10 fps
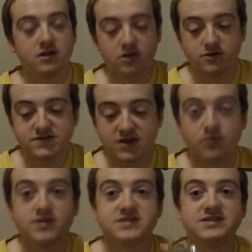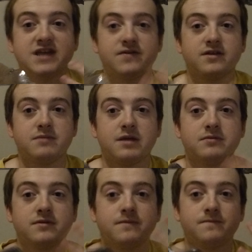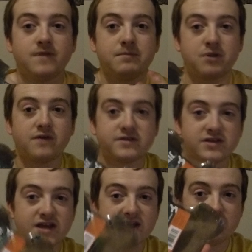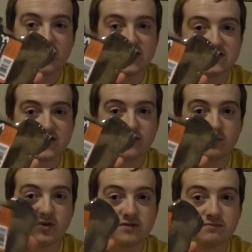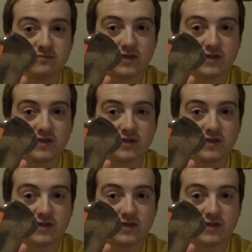Lucy would definitely be able to fit perfectly in this, everyone.